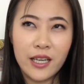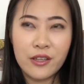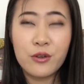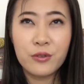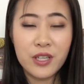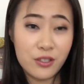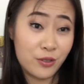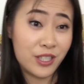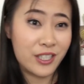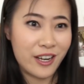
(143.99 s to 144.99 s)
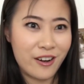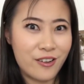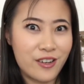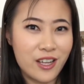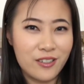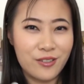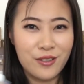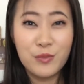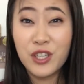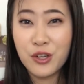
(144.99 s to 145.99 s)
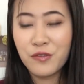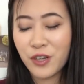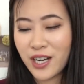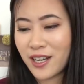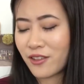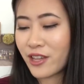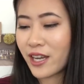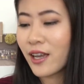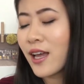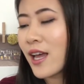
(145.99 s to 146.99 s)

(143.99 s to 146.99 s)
Like, you don't need to stare at your nails or maneuver anything.